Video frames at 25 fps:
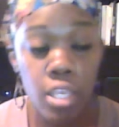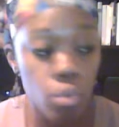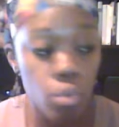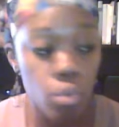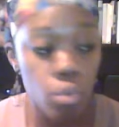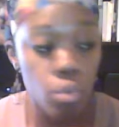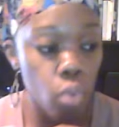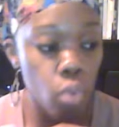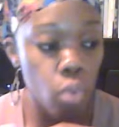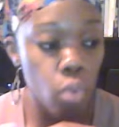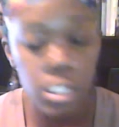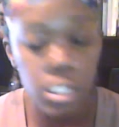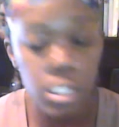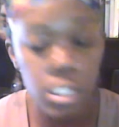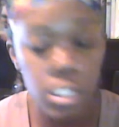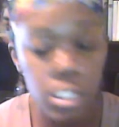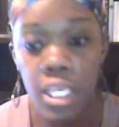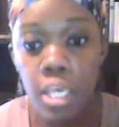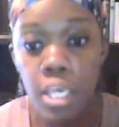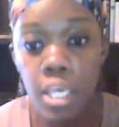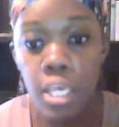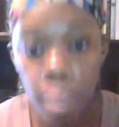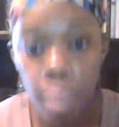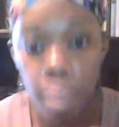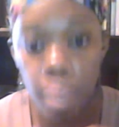You want to
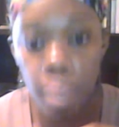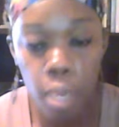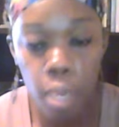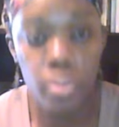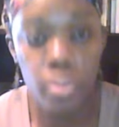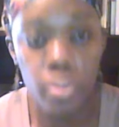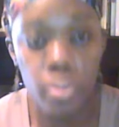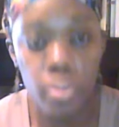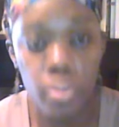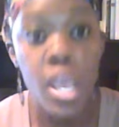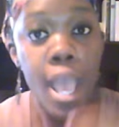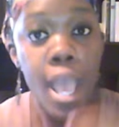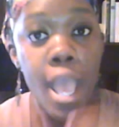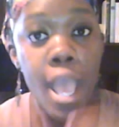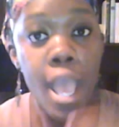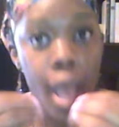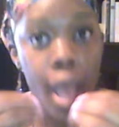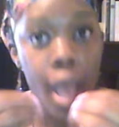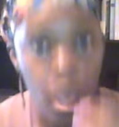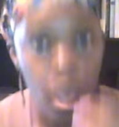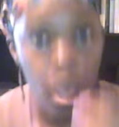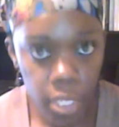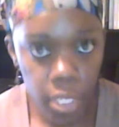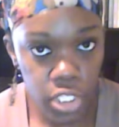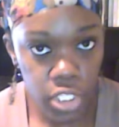keep up with
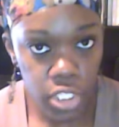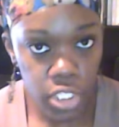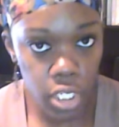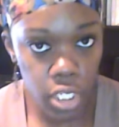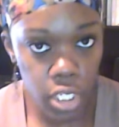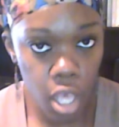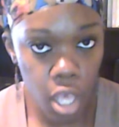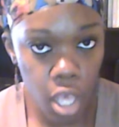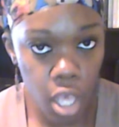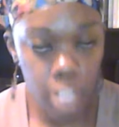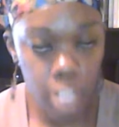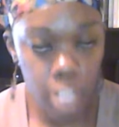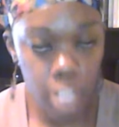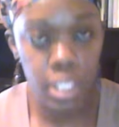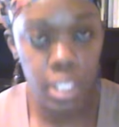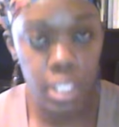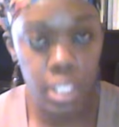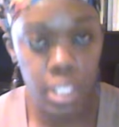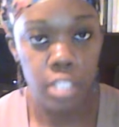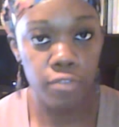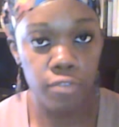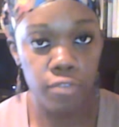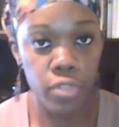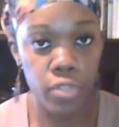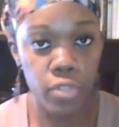how much did it cost
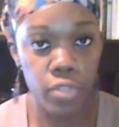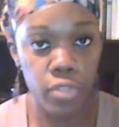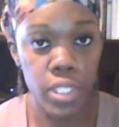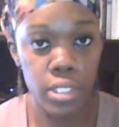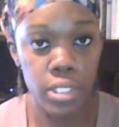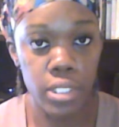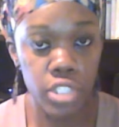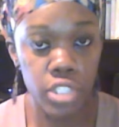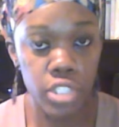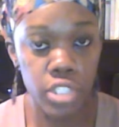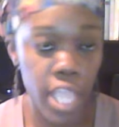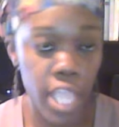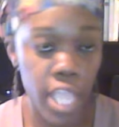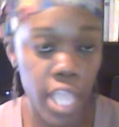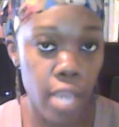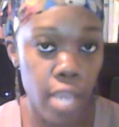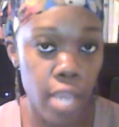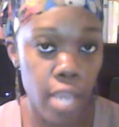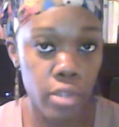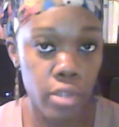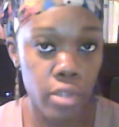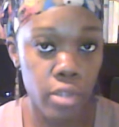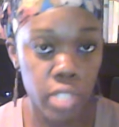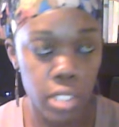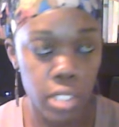us for these
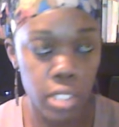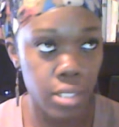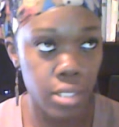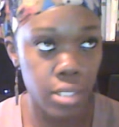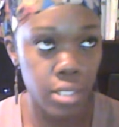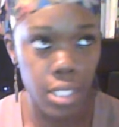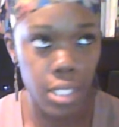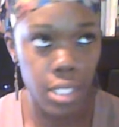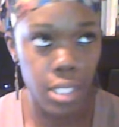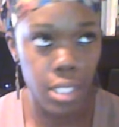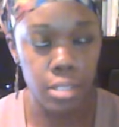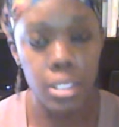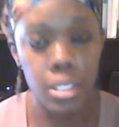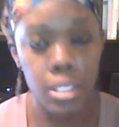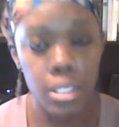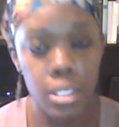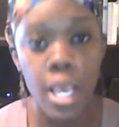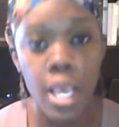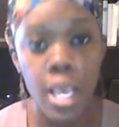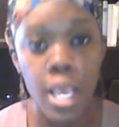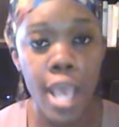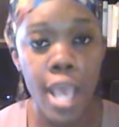chairs, these seats?